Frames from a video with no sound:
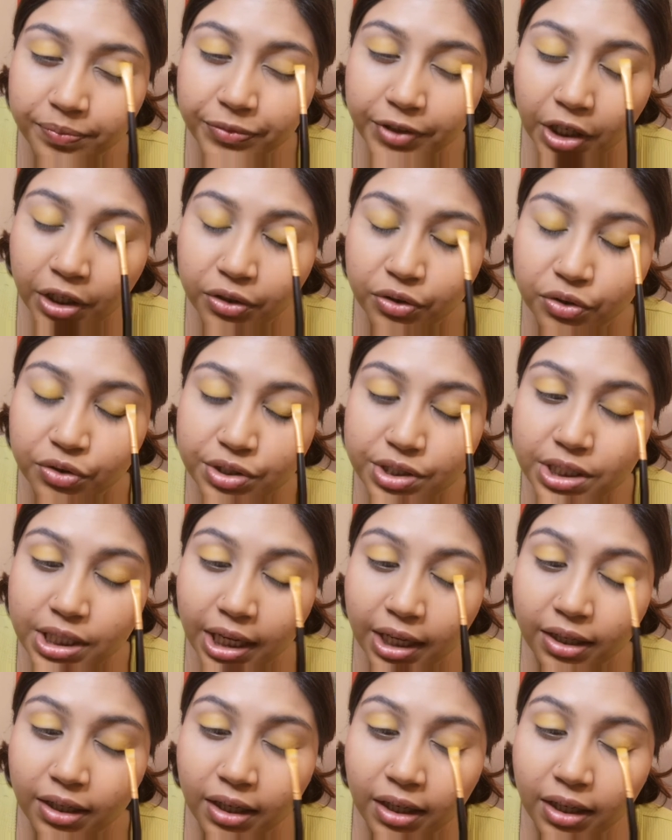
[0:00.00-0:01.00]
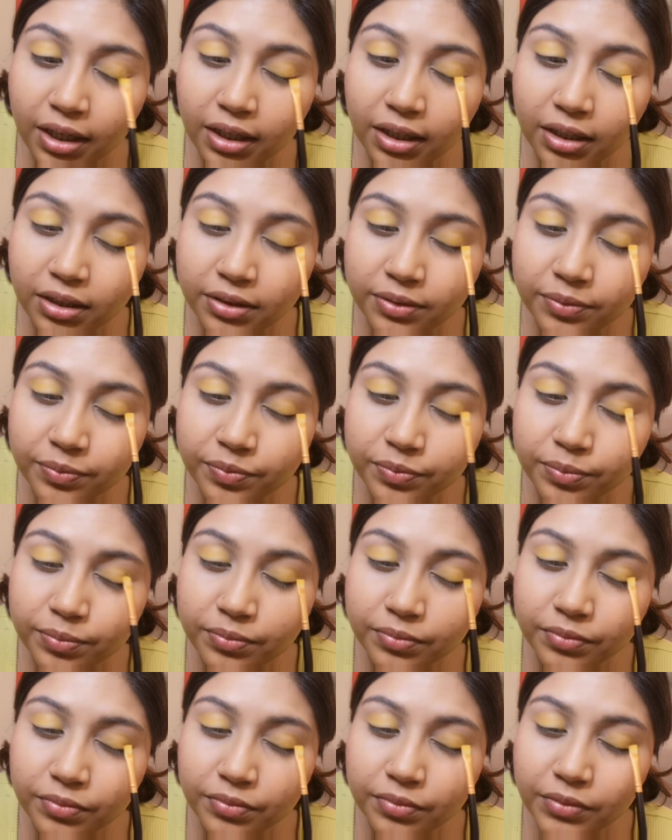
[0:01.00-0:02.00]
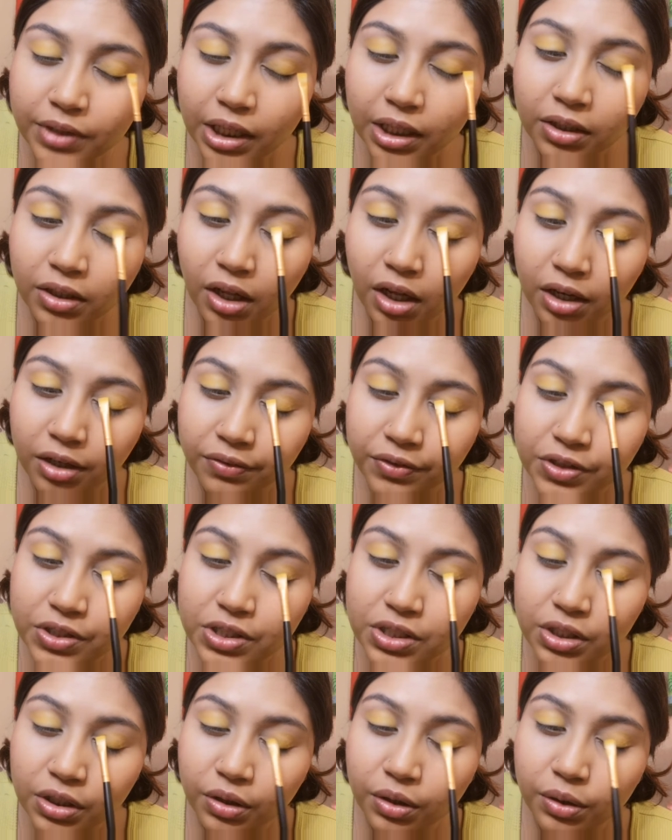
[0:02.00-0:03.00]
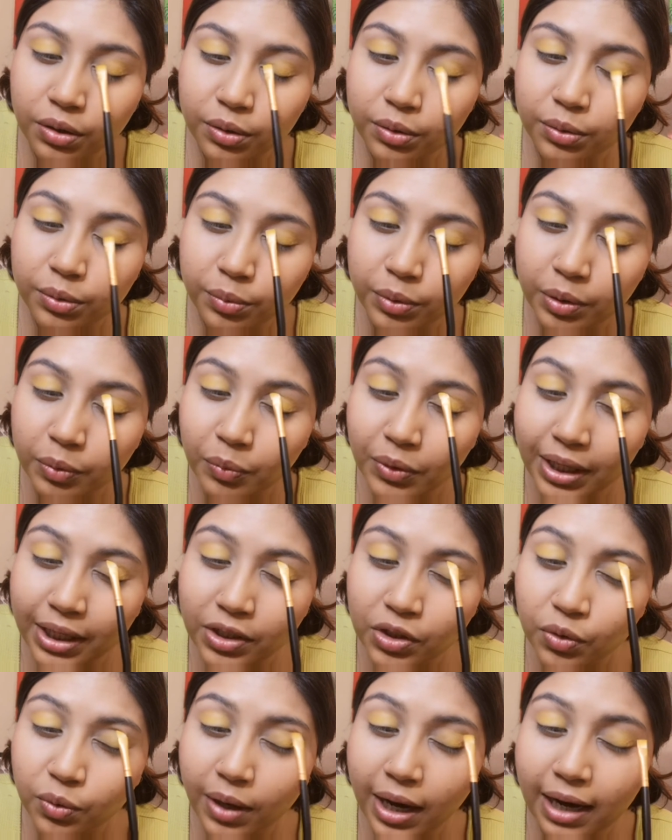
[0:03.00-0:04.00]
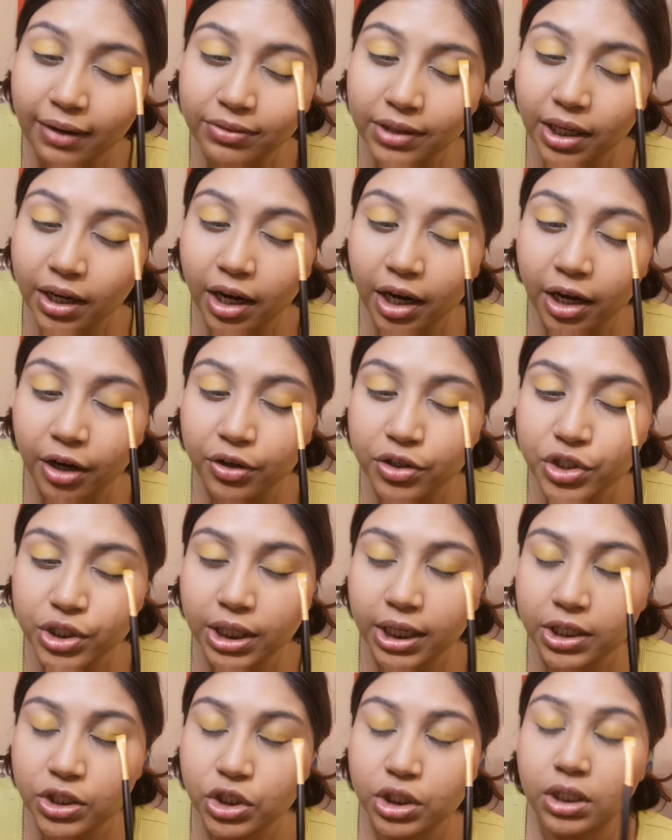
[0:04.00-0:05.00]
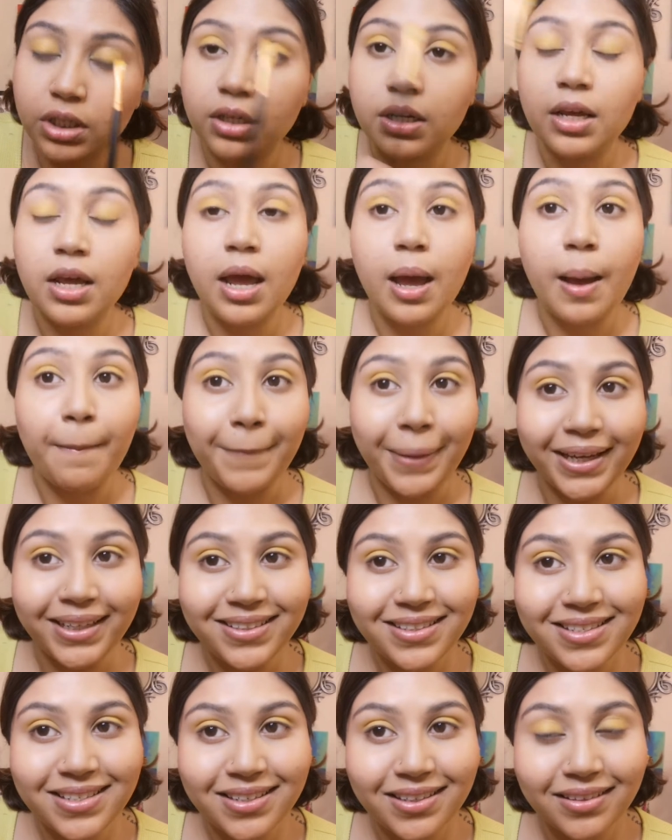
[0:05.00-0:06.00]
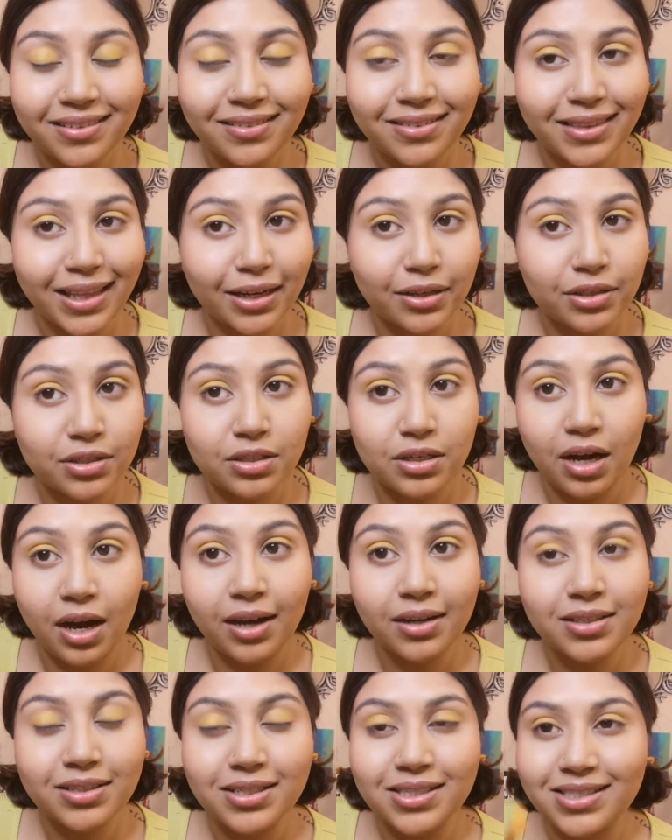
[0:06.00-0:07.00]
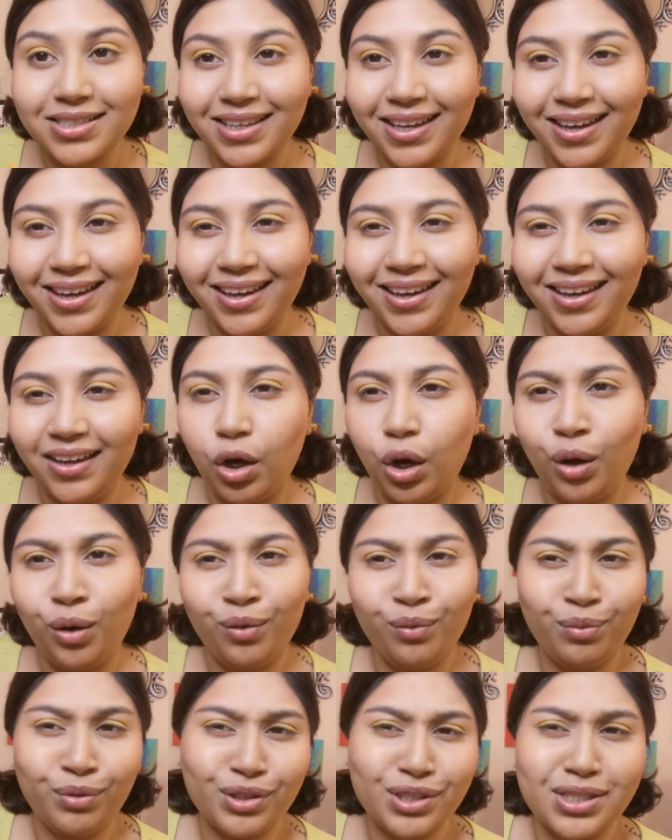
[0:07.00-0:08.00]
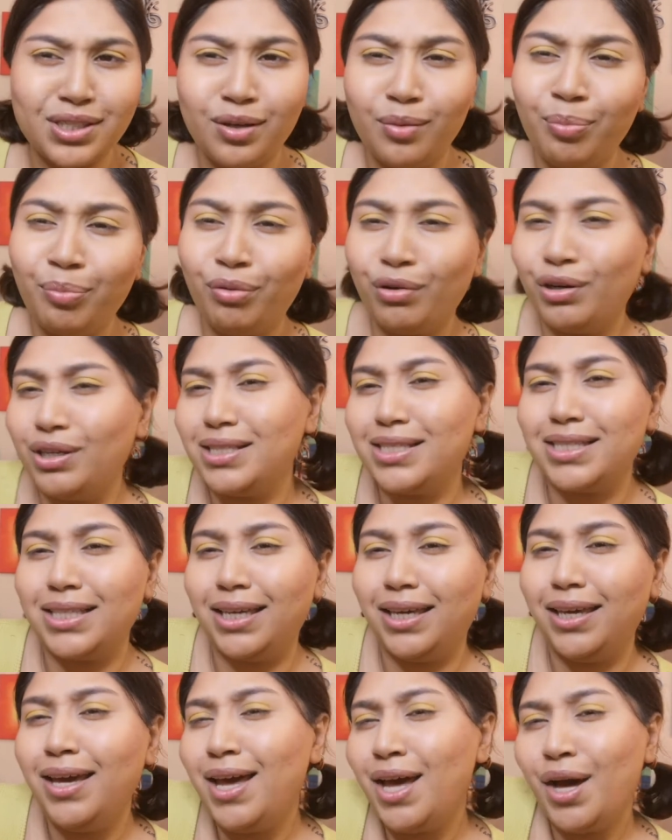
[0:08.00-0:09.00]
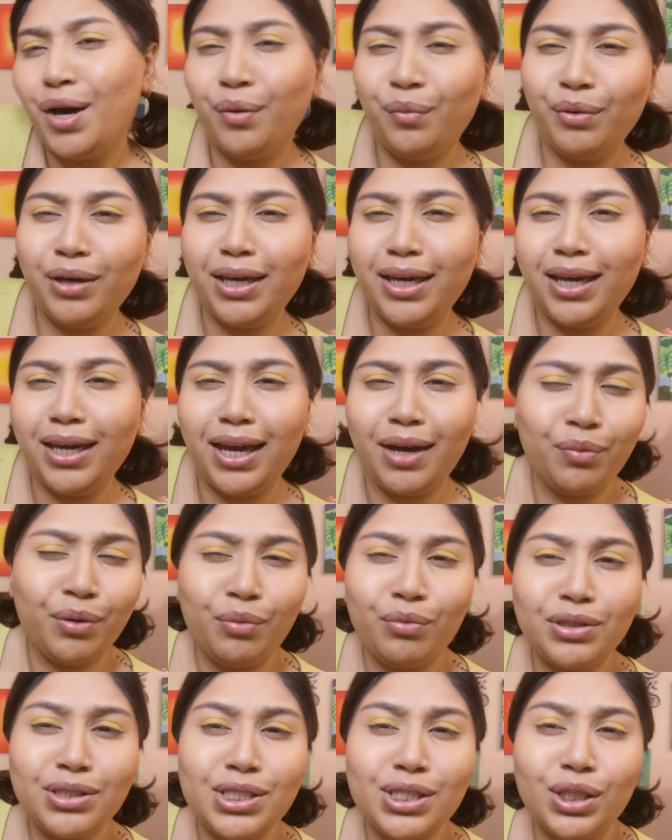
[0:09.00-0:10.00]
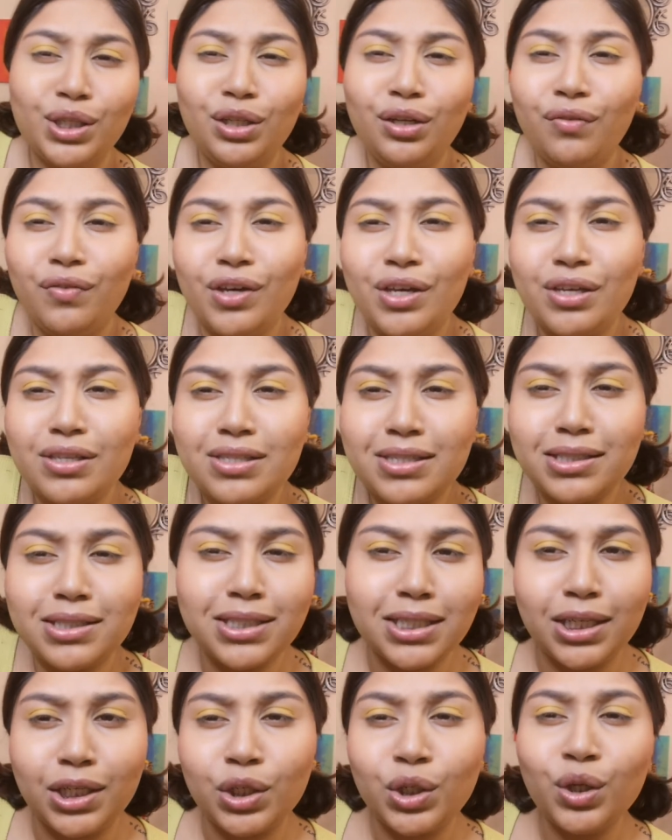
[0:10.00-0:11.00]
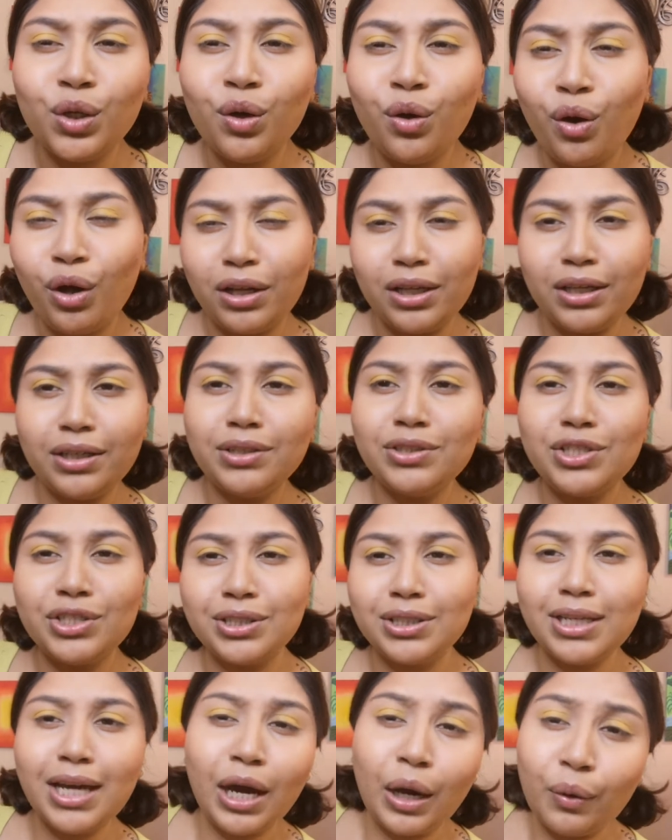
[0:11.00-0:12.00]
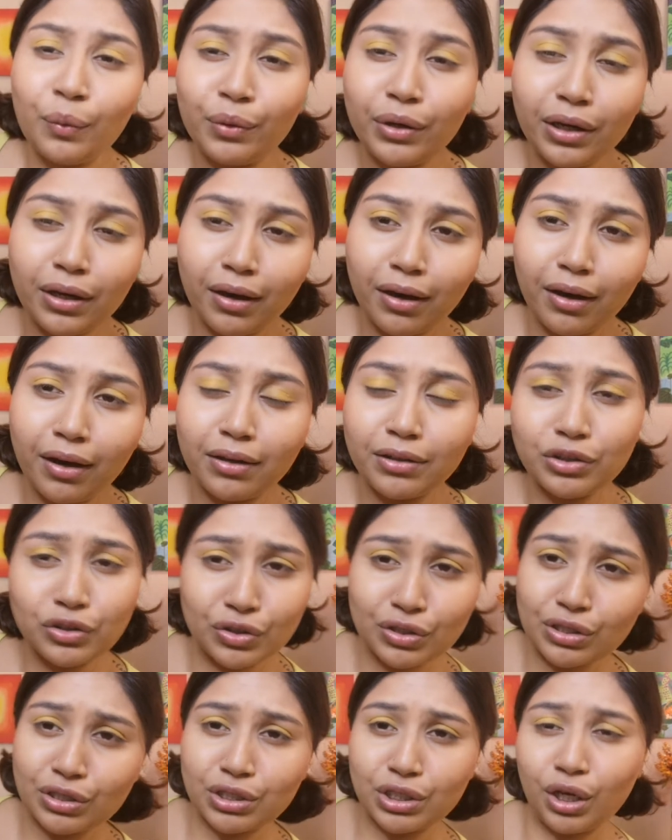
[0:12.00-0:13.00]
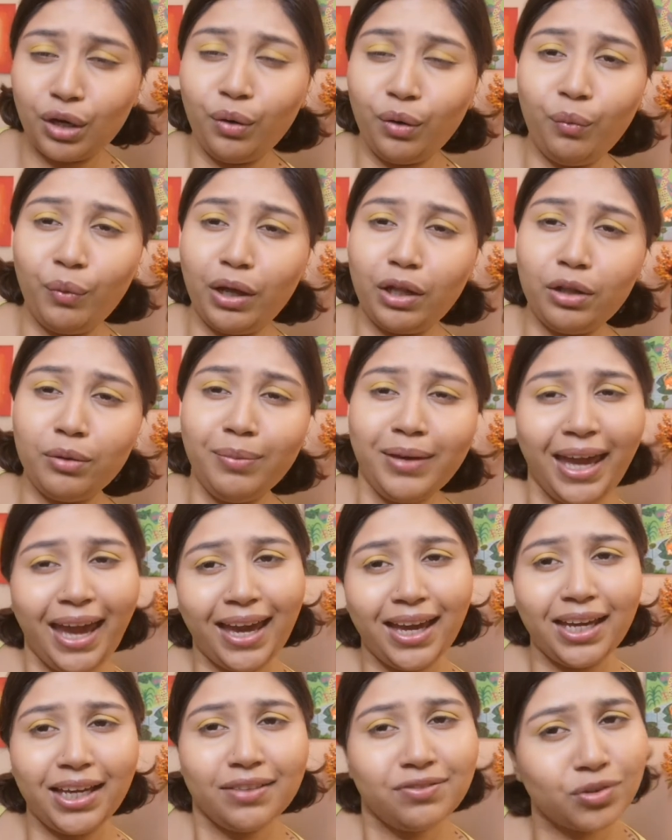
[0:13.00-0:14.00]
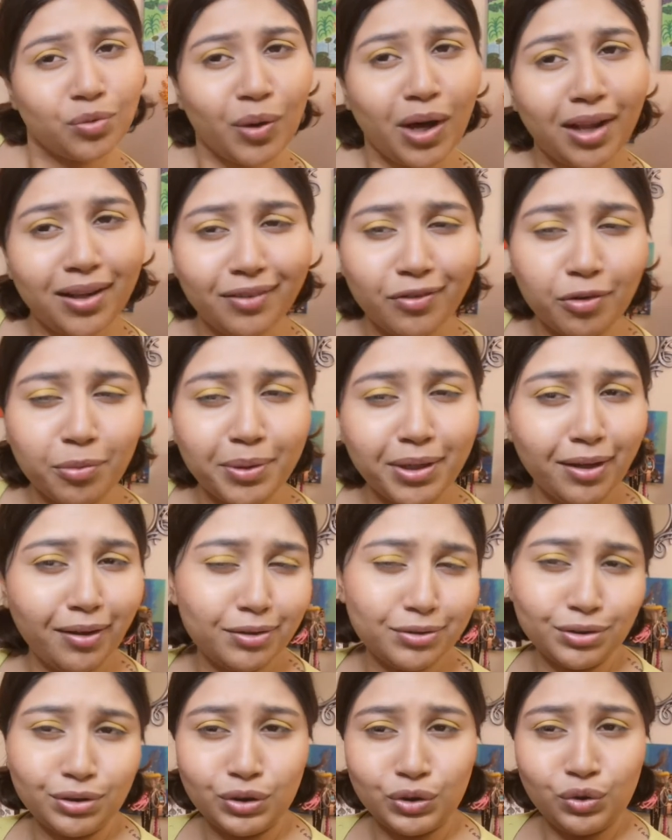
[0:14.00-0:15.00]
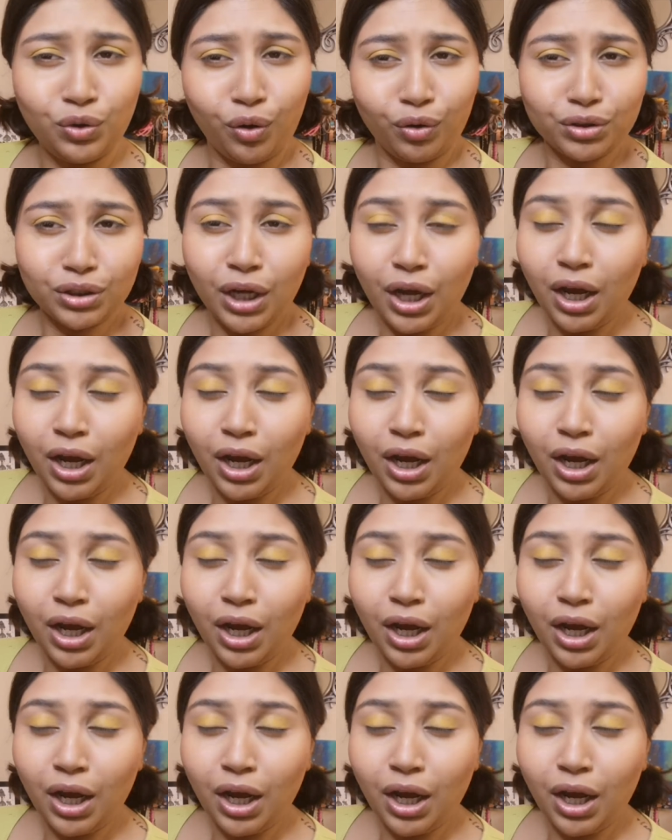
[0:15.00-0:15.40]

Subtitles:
understanding that a lot of us do when we do have that higher education. But that is not to say, oh, we're so prissy. We went to university and college, and now we are just so well behaved while everybody else is not.